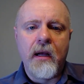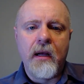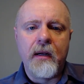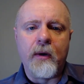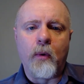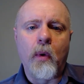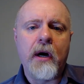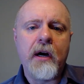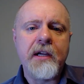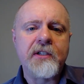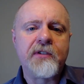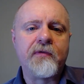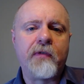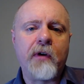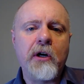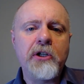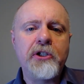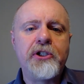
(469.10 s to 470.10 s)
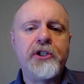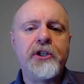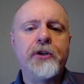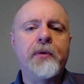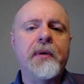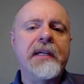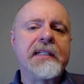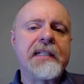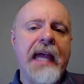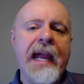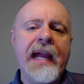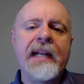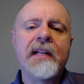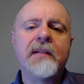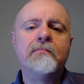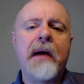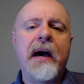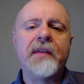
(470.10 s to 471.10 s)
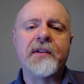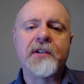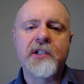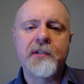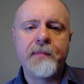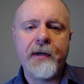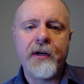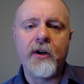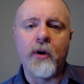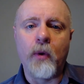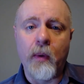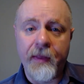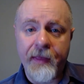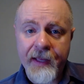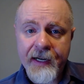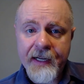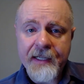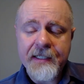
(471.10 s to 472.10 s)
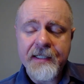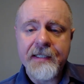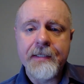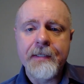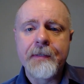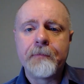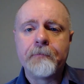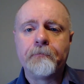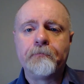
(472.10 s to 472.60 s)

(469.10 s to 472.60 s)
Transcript: Now, whereas virtue is aided by the Spirit within us,